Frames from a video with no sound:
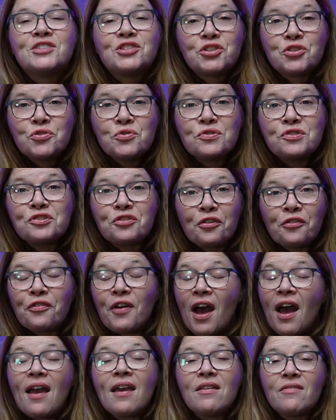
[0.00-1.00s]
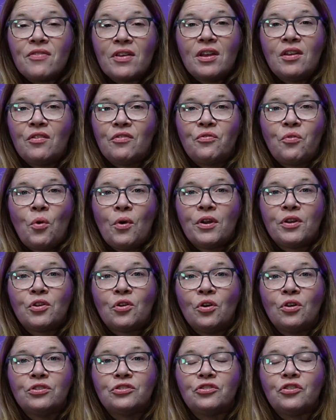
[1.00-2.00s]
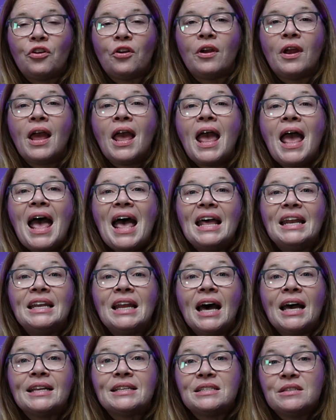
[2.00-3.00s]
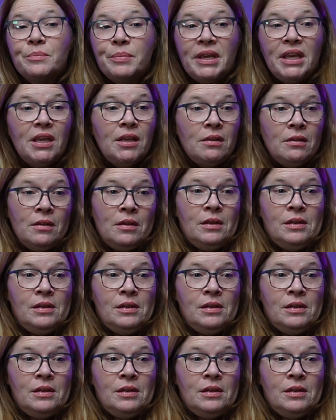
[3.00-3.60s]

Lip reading: to survive in a foreign culture and not to be